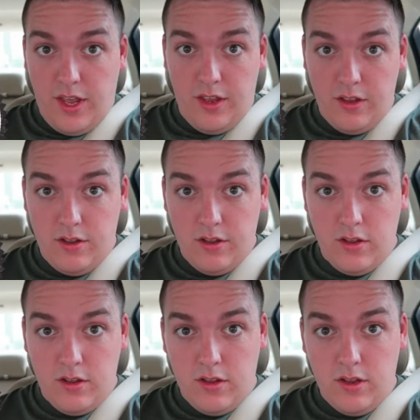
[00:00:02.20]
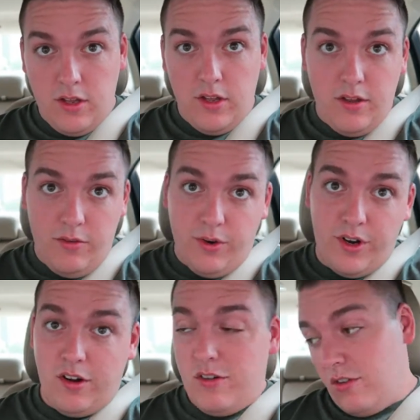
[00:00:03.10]
Hey, we're
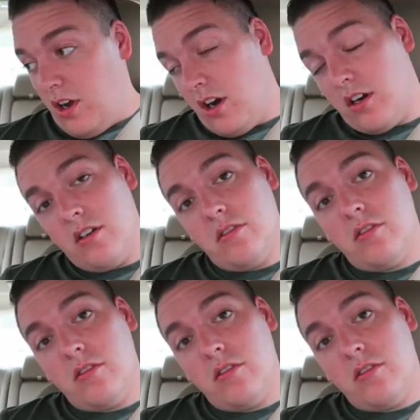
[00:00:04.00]
in our new car.